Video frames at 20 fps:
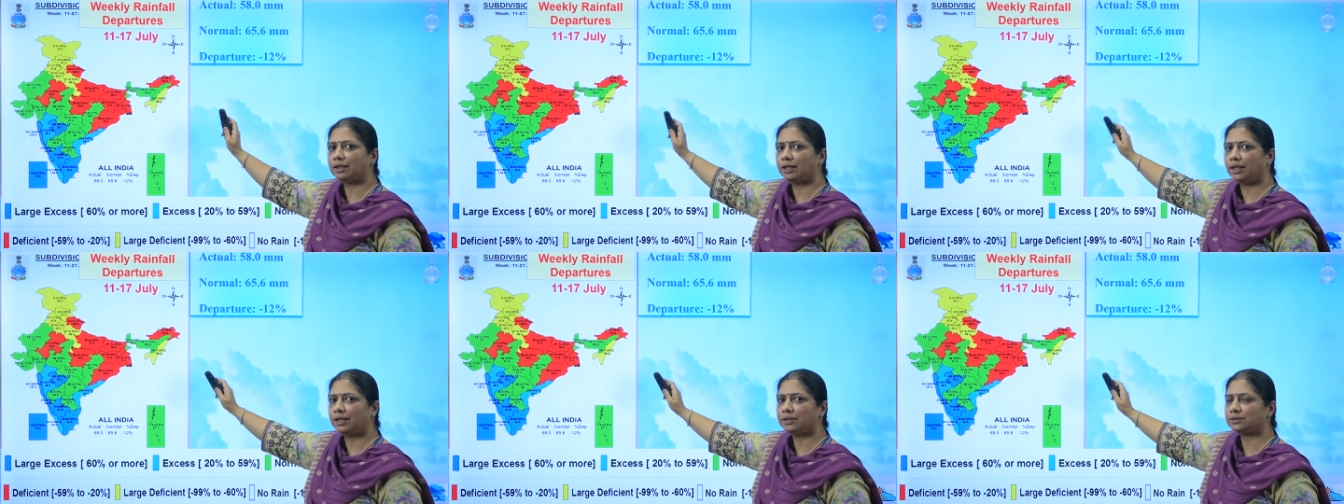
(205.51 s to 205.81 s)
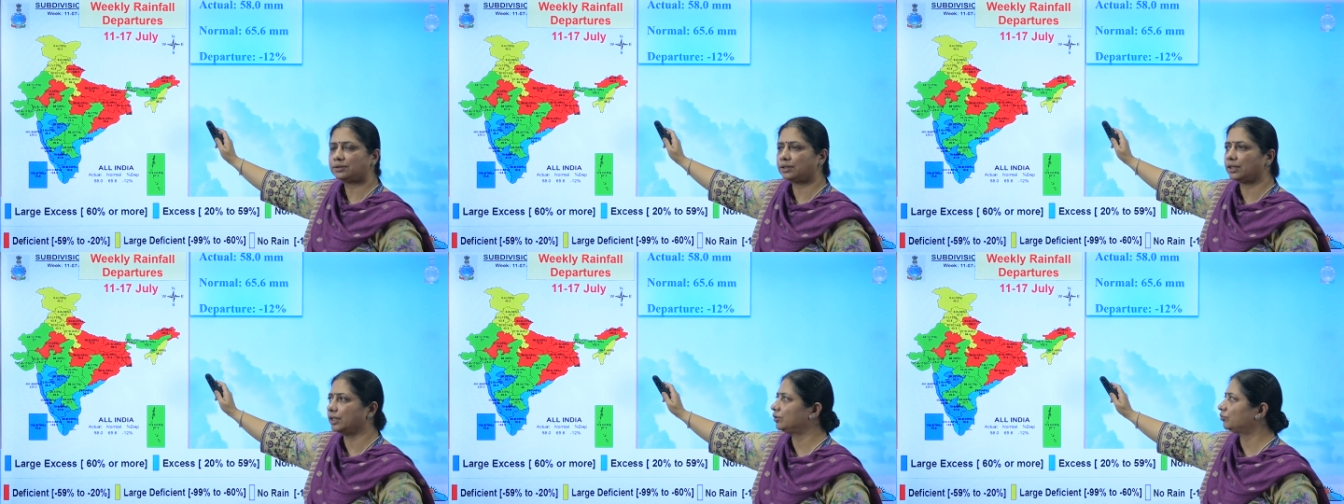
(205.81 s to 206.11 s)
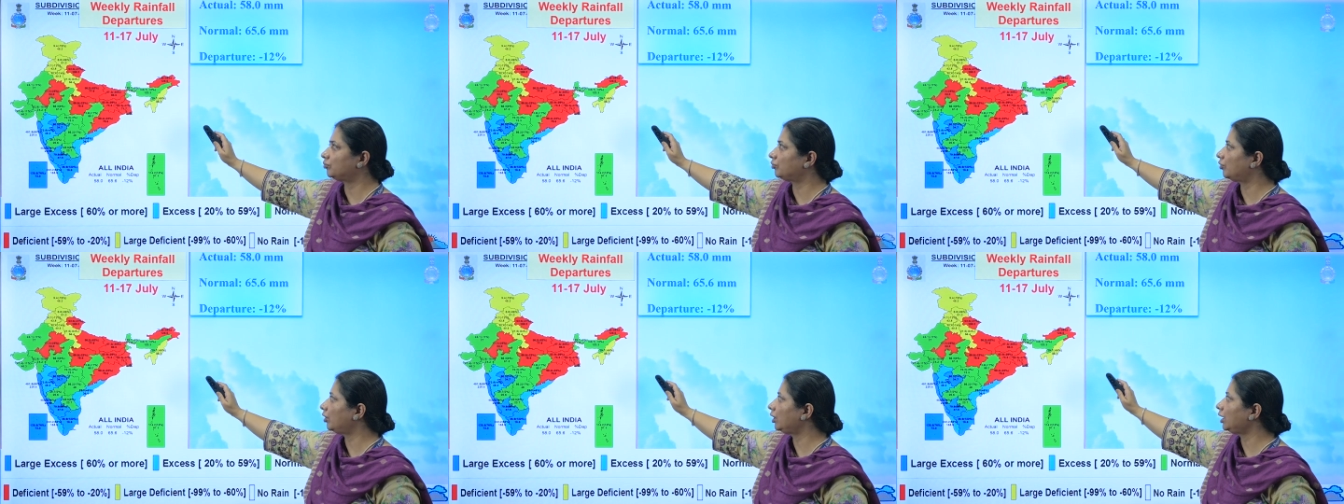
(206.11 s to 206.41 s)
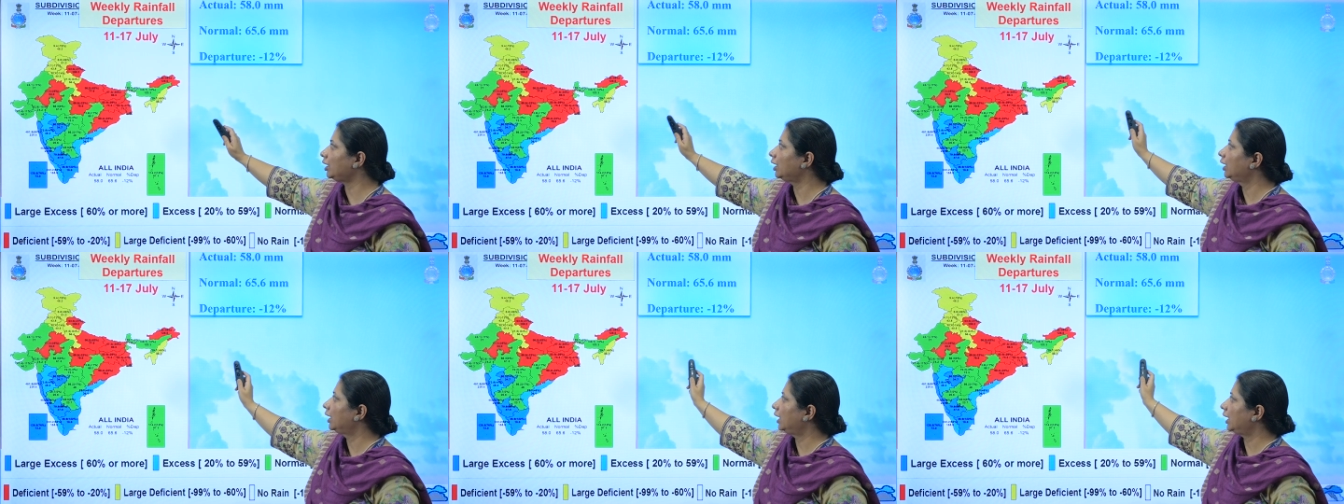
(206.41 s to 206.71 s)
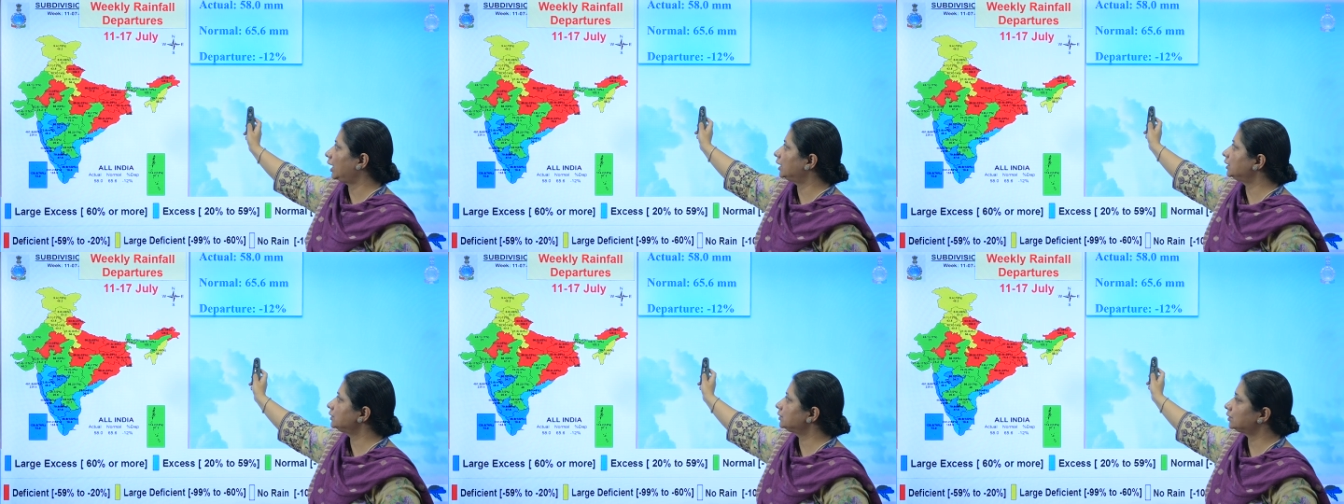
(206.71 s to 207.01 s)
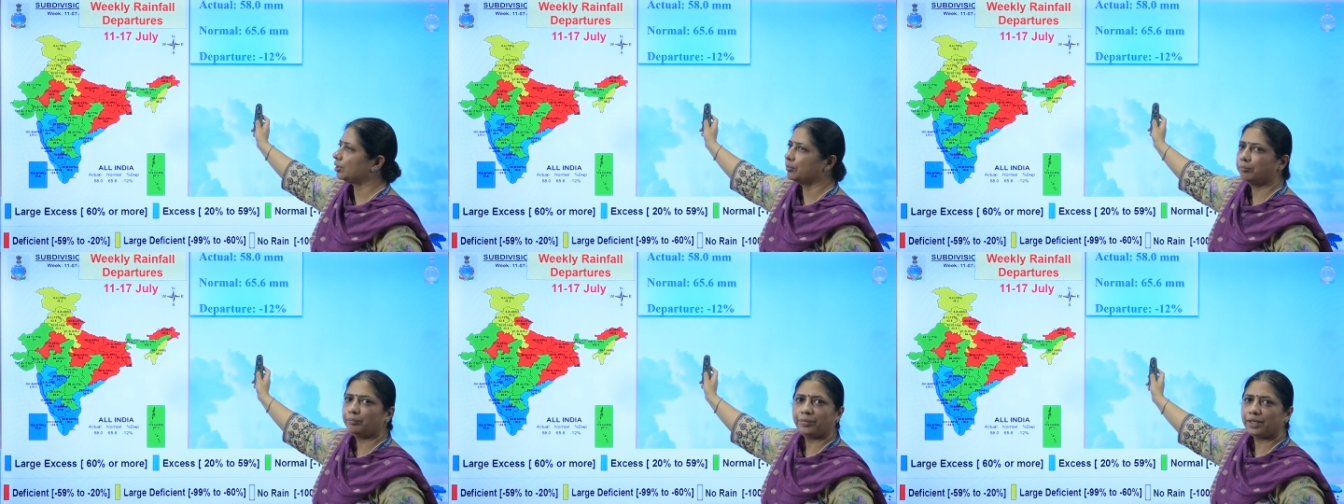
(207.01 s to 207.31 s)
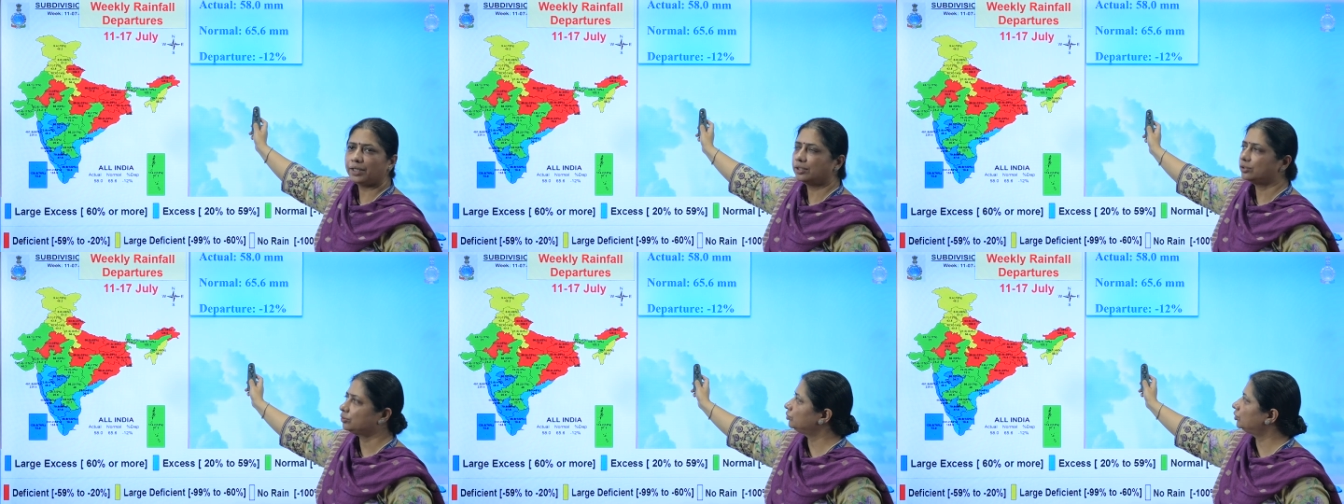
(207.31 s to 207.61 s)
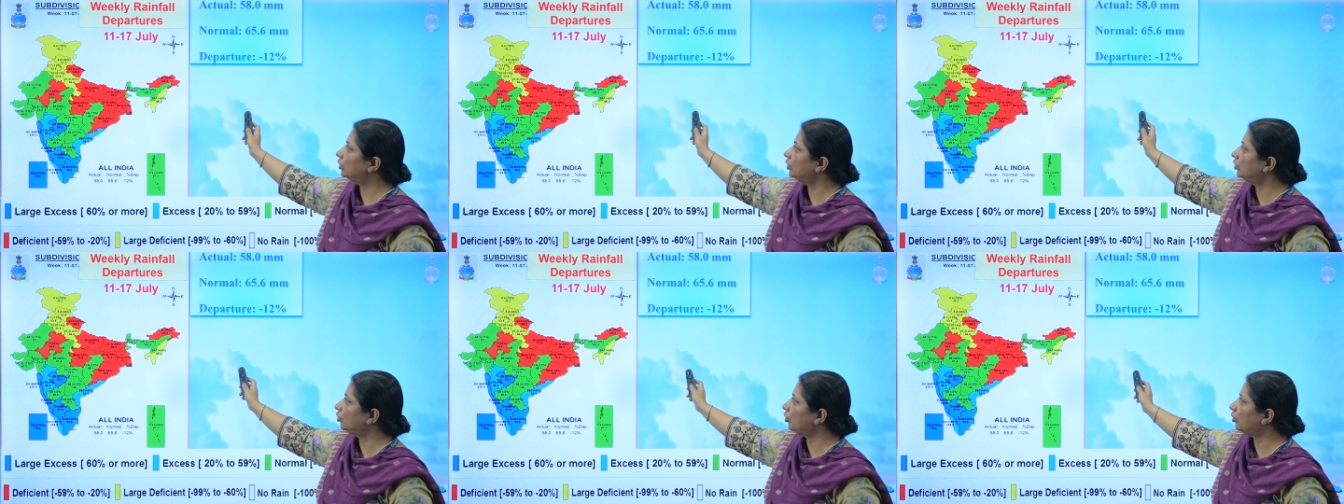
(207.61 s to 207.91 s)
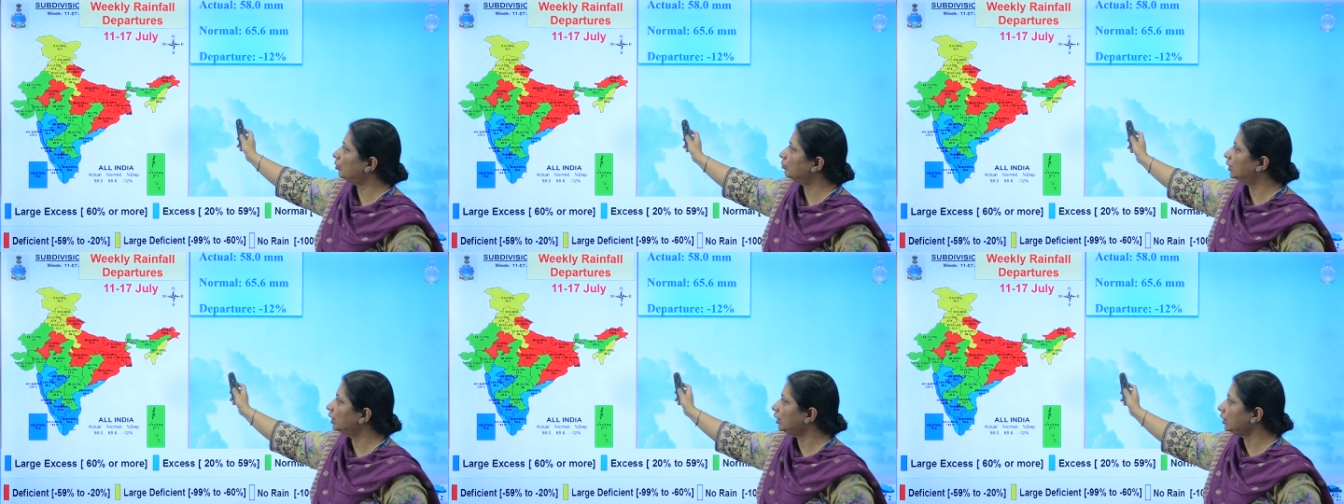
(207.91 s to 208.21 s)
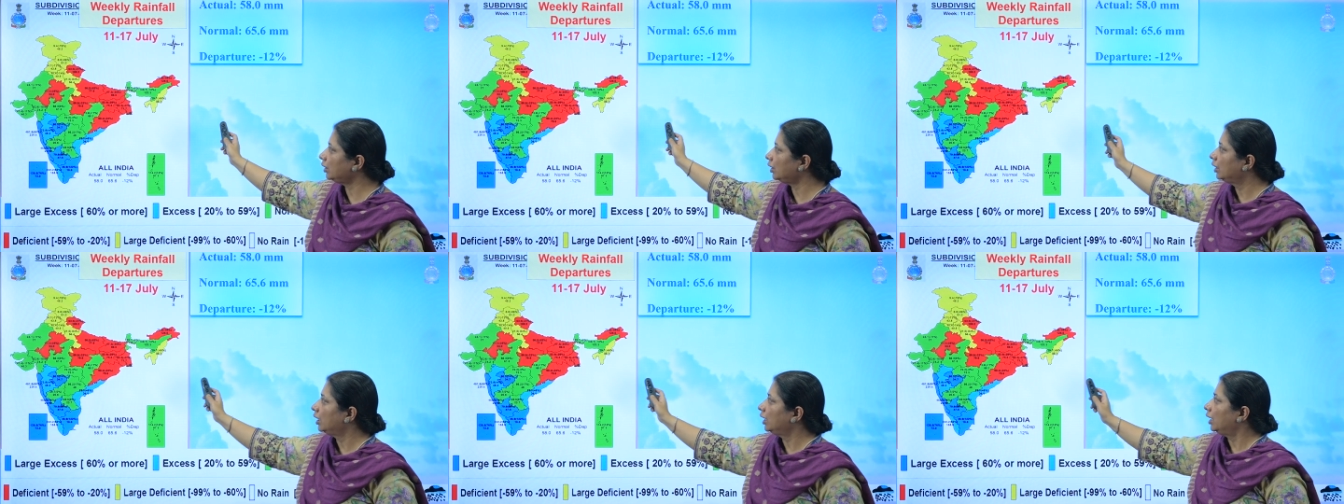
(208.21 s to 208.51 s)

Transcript: less rainfall as compared to the normal.